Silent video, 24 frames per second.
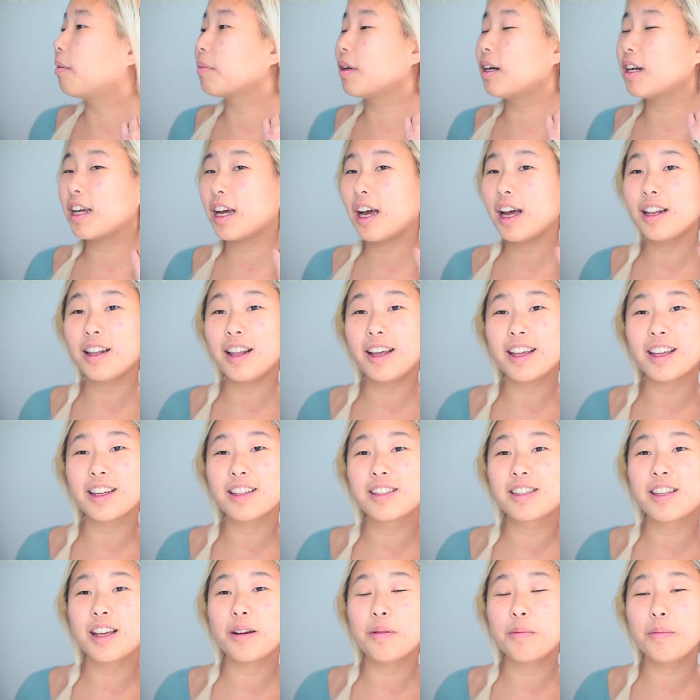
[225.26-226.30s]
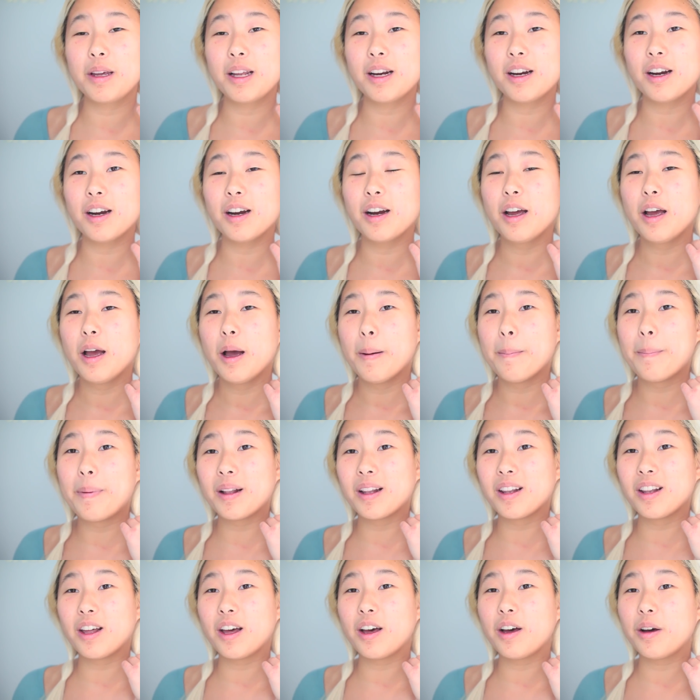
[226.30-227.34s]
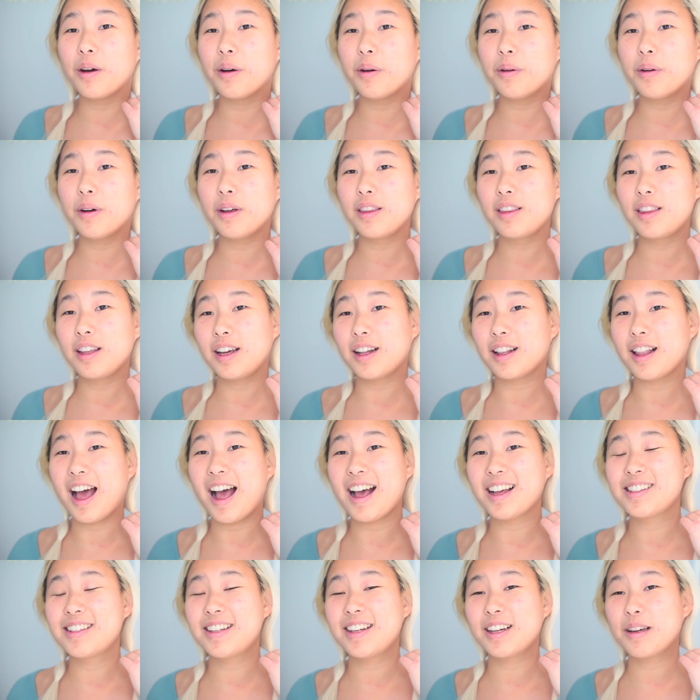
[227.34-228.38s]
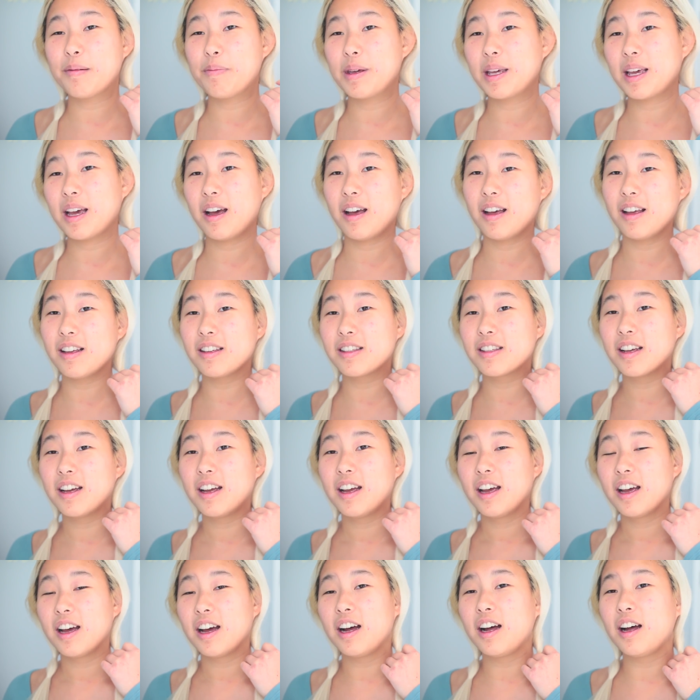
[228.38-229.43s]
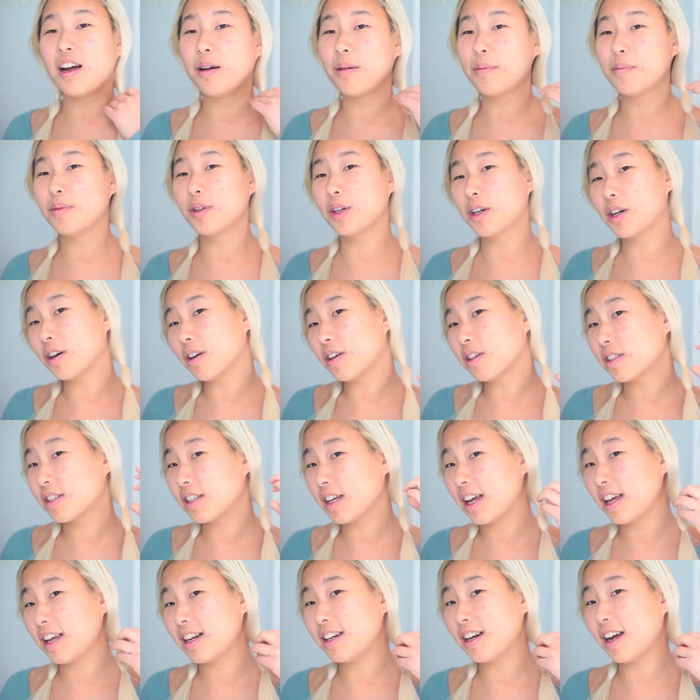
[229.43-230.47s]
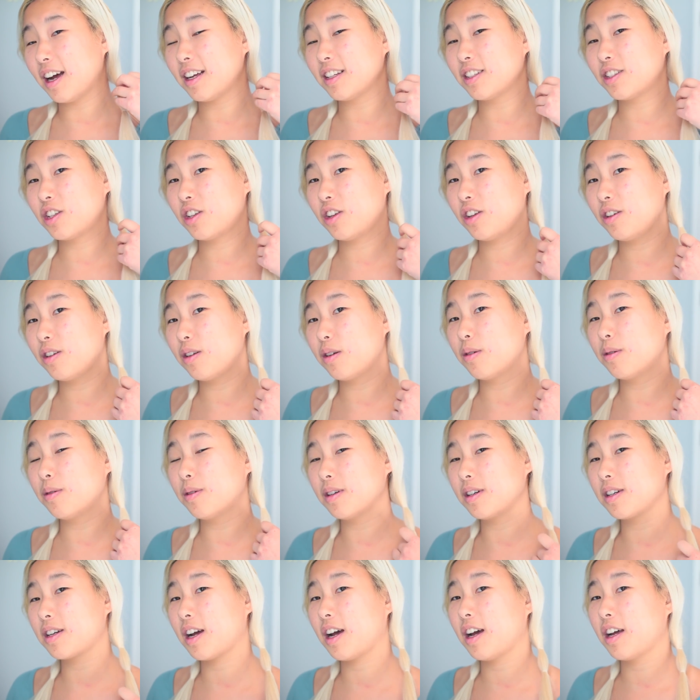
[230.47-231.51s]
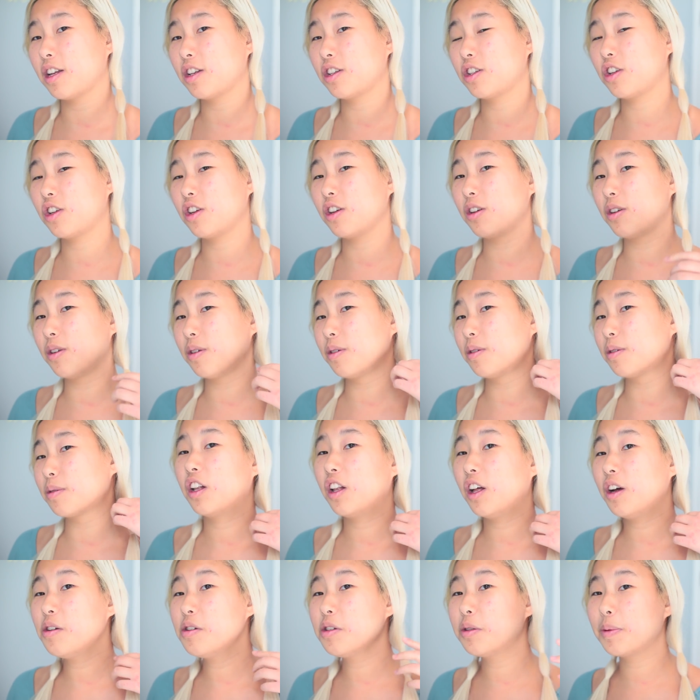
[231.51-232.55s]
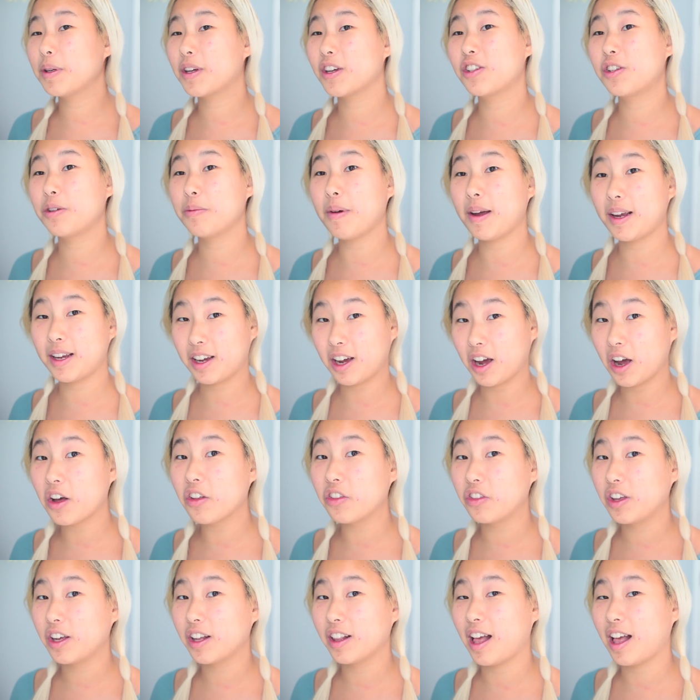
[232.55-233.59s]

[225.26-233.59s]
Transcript: I'm gonna cut like a centimeter below the elastic because um, the girl said not to cut too close because you might cut the